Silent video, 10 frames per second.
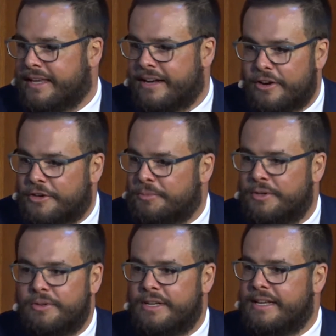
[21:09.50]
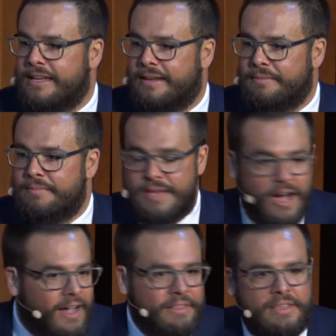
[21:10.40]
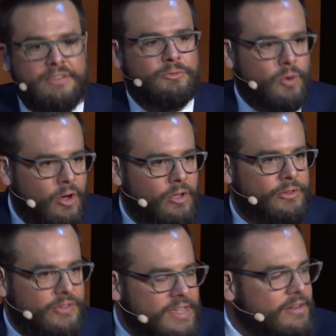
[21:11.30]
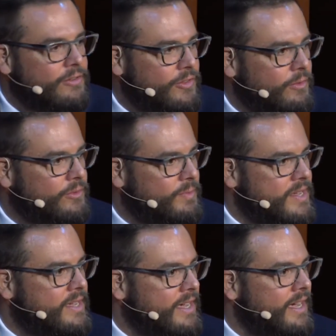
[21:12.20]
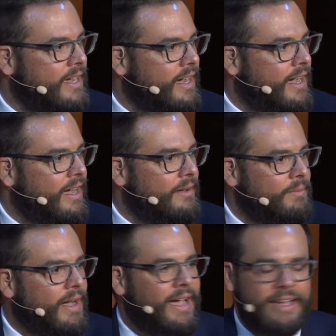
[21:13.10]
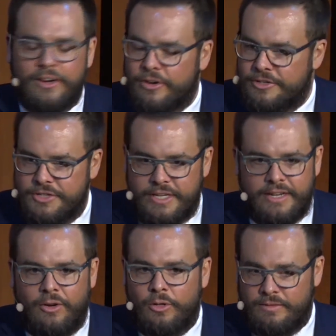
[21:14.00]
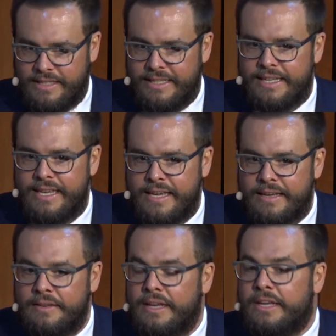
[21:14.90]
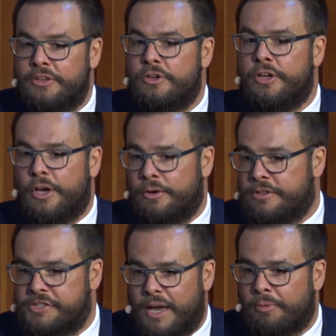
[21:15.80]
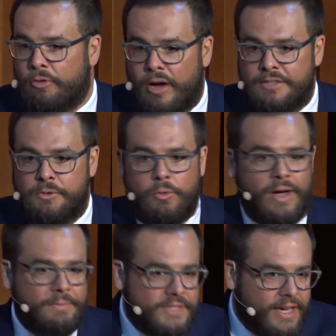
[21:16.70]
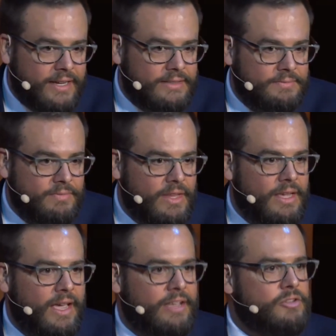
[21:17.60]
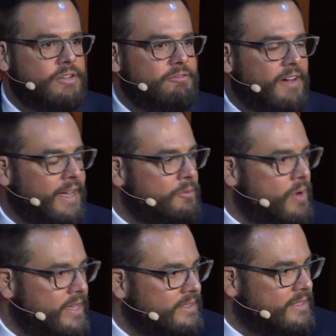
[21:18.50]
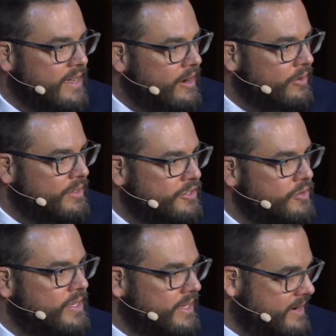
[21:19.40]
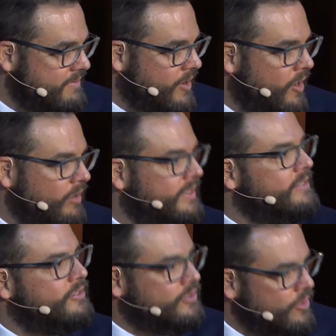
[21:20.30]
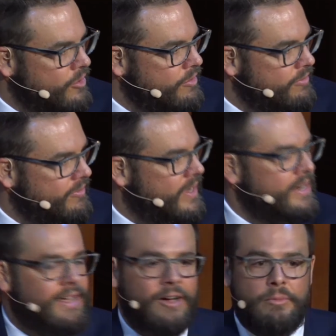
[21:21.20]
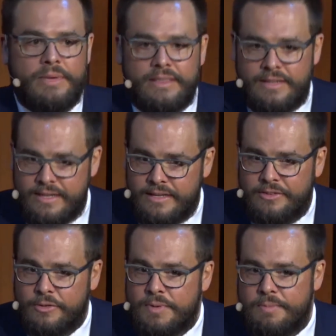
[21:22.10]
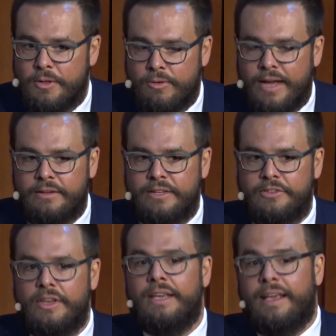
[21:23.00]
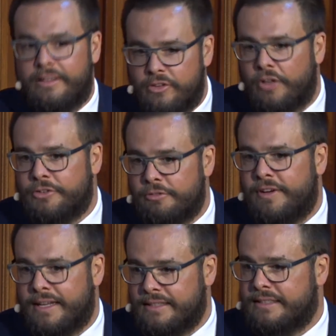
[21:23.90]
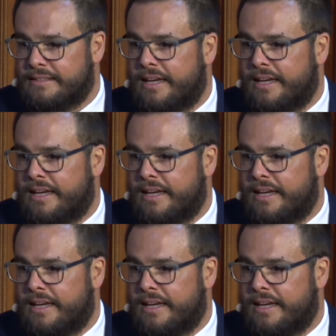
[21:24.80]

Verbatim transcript: in our community and beyond these walls here, so to speak, um, I encourage you to get a hold of Linda King. You can go to the Chapel Roswell website and you can find ways there that you can get involved and serve and help meet the needs of the people around us. And you'll also find Linda's